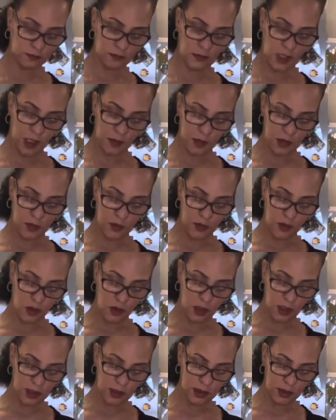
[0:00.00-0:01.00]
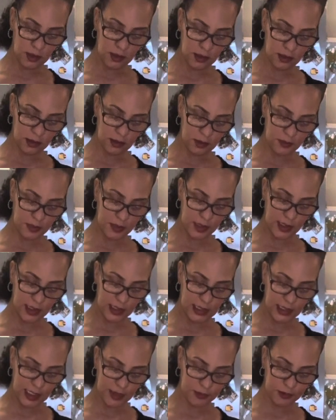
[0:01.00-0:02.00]
I'm gonna pour a little of the
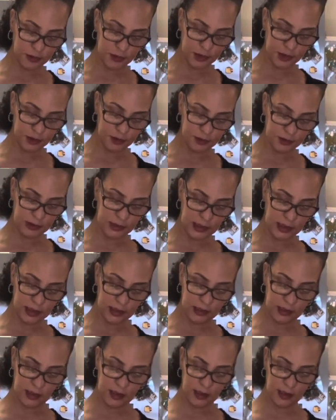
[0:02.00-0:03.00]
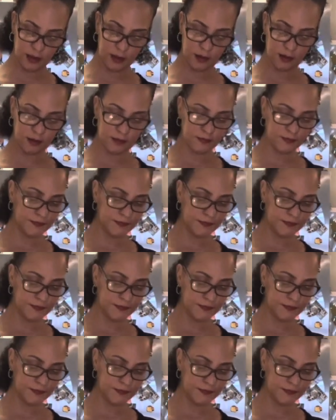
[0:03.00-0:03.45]
pineapple juice in here.